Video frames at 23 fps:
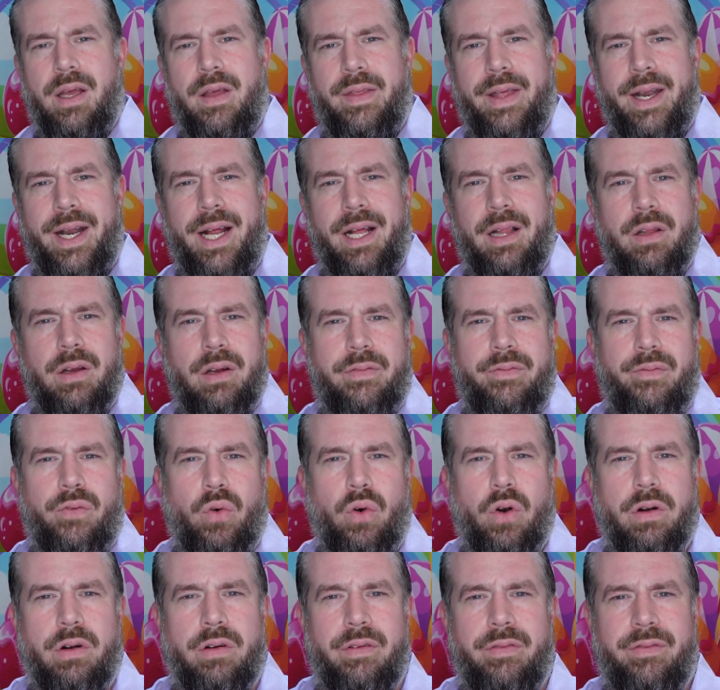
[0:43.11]
that I look
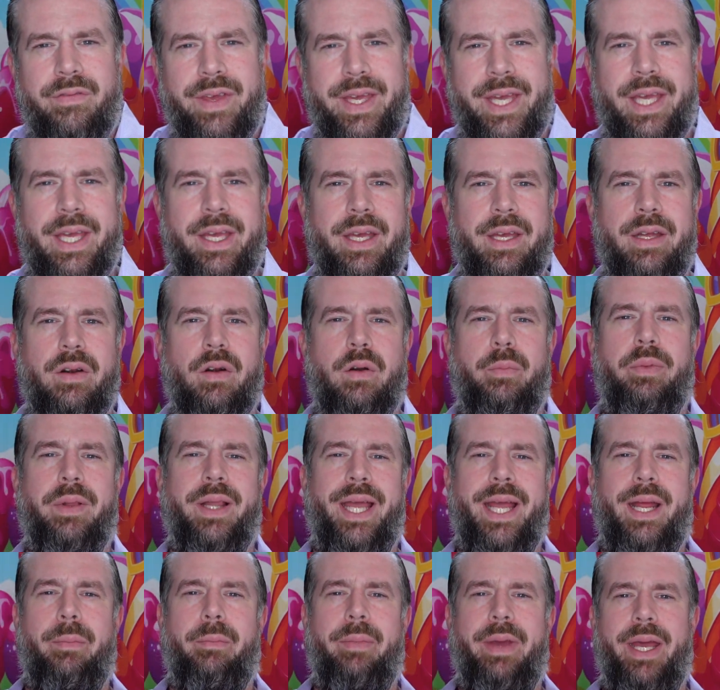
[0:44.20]
for vegan or
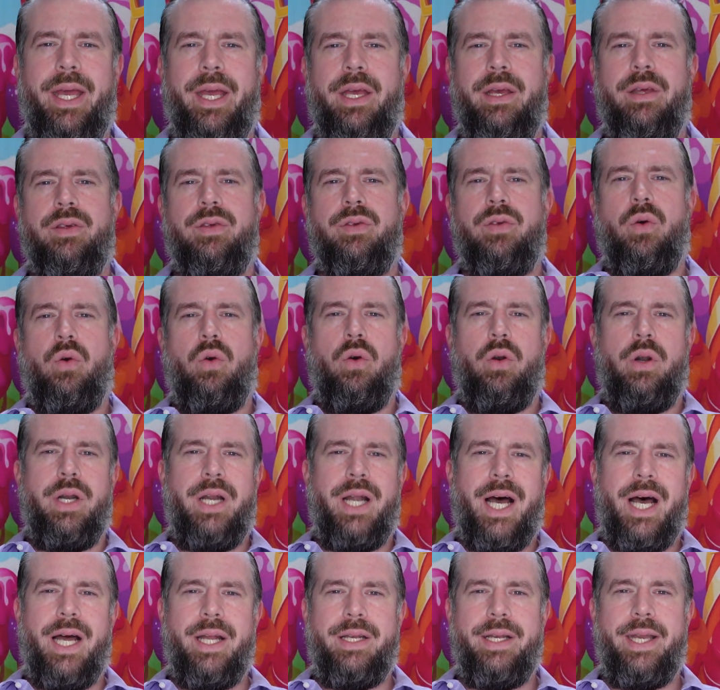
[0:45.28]
plant-based or
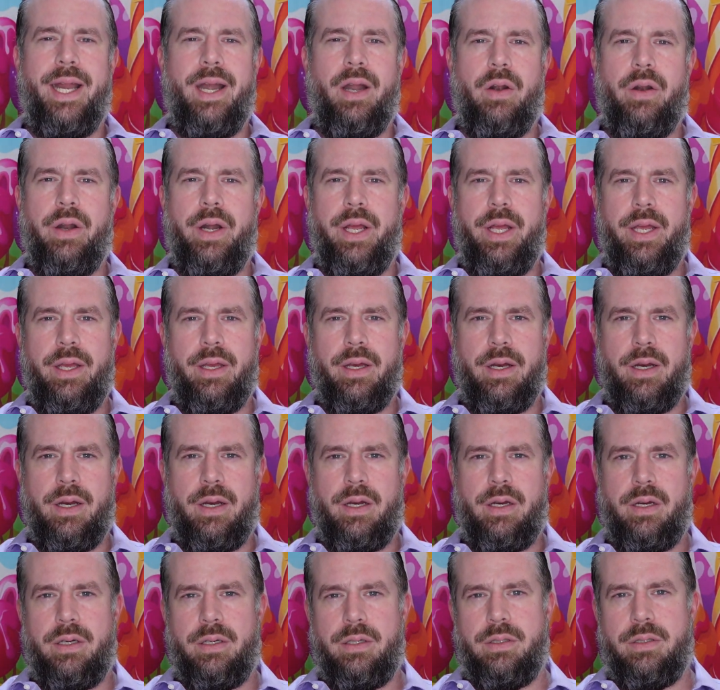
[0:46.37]
non-dairy
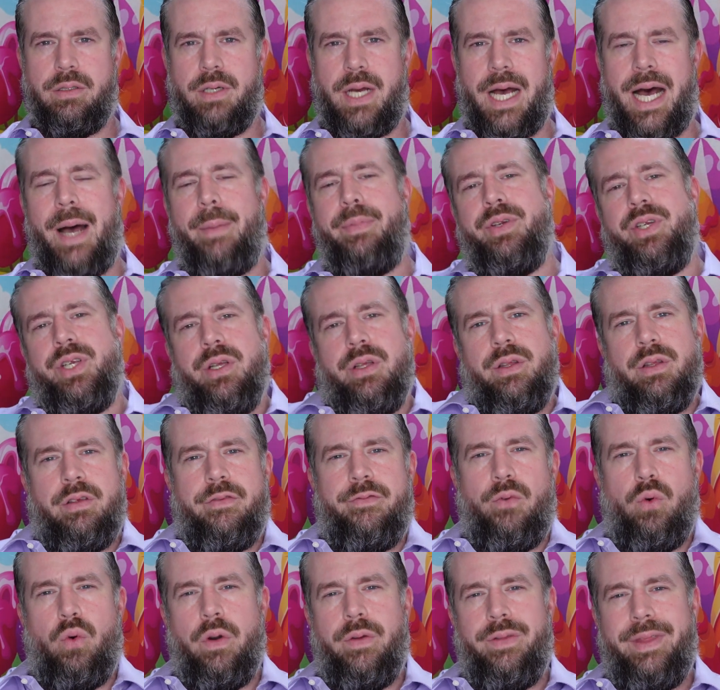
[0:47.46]
options
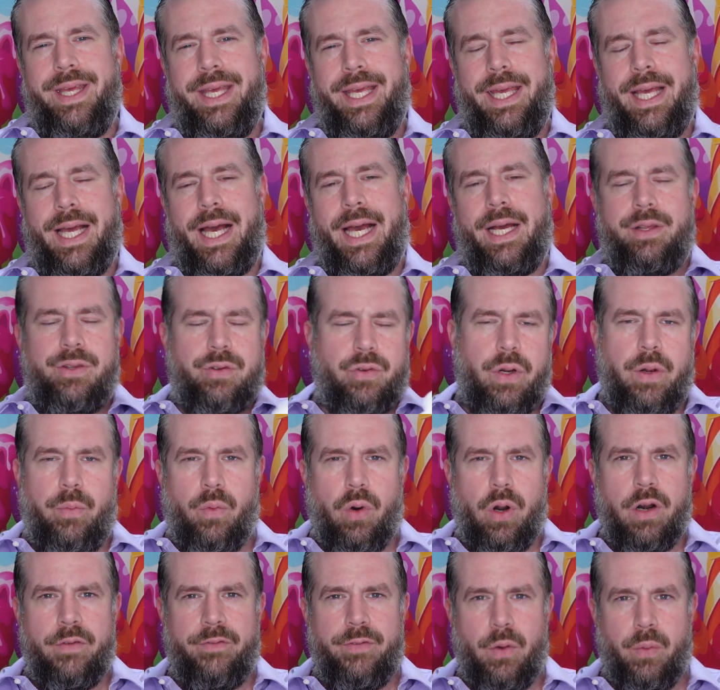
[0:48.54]
for the ice cream
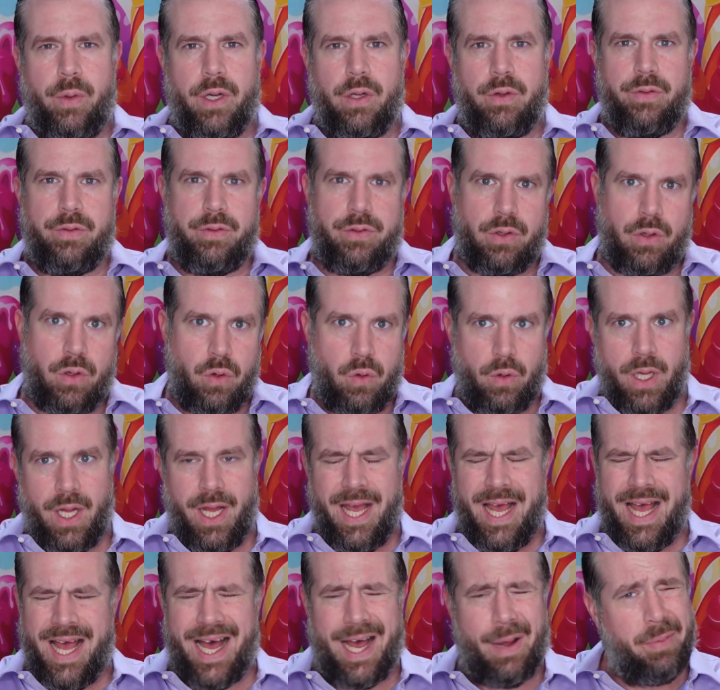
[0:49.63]
world, if you will. So
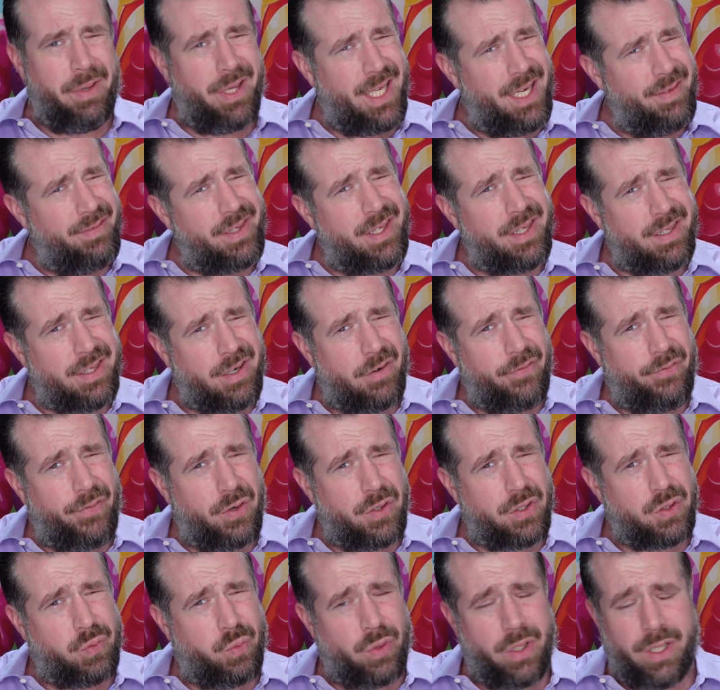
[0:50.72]
I believe this is our
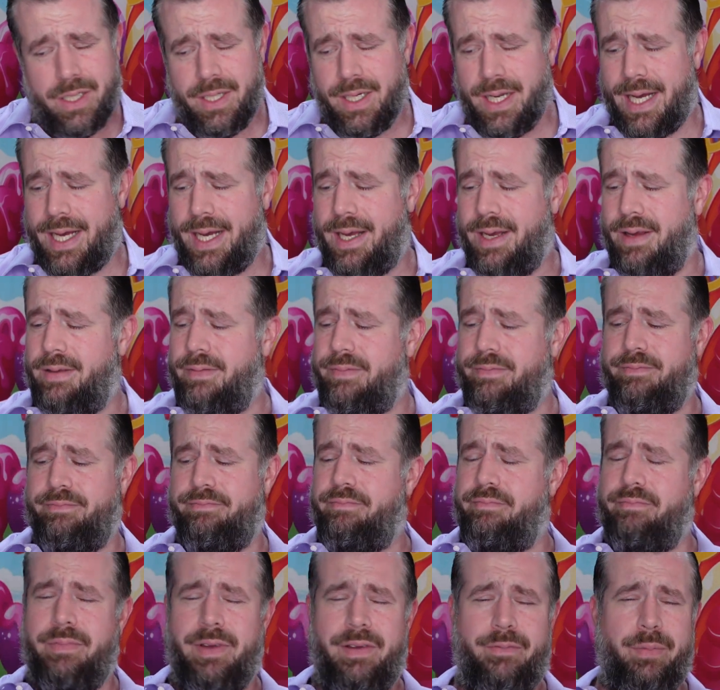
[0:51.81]
first one. I
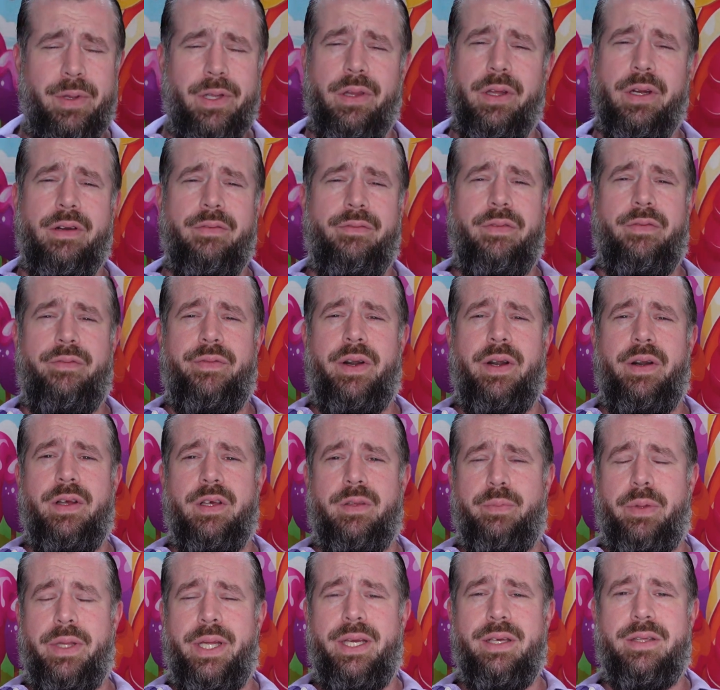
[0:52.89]
have been looking for various
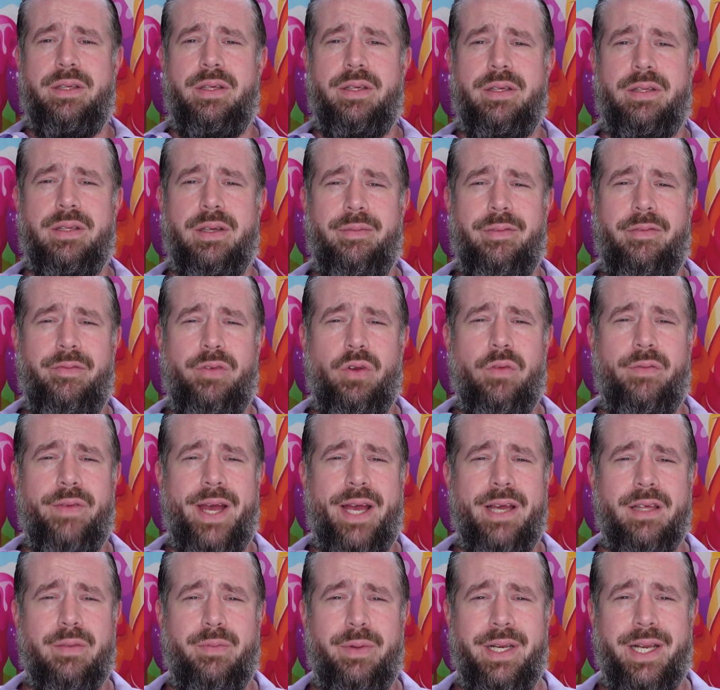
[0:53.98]
places. Some of you have
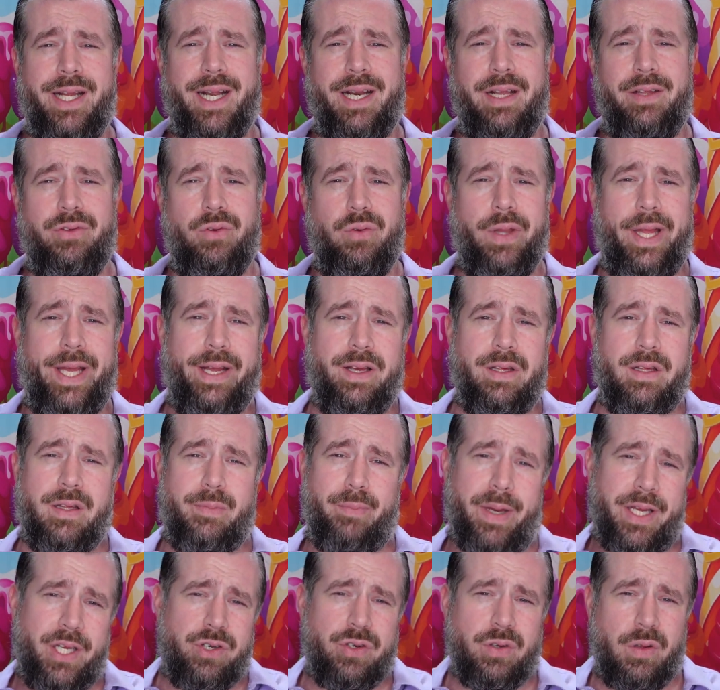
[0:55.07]
asked me to kind of do like a
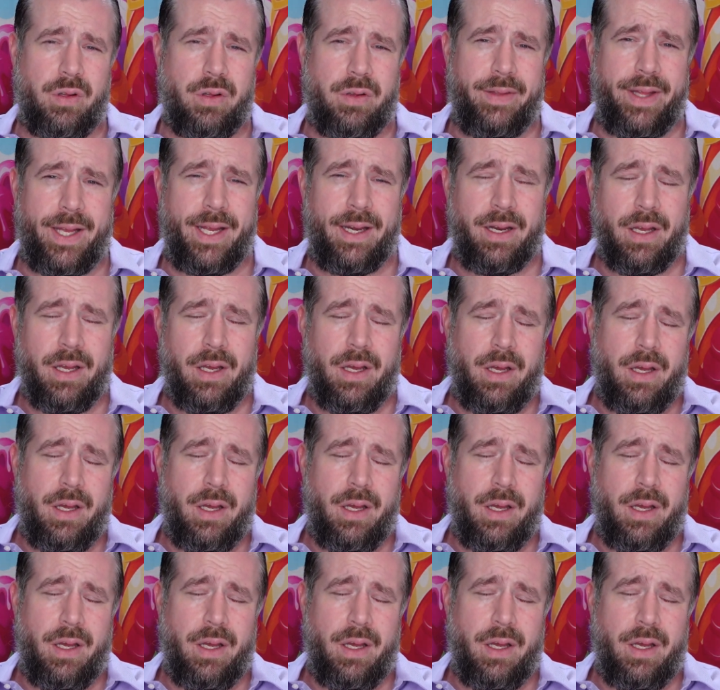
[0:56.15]
special on that.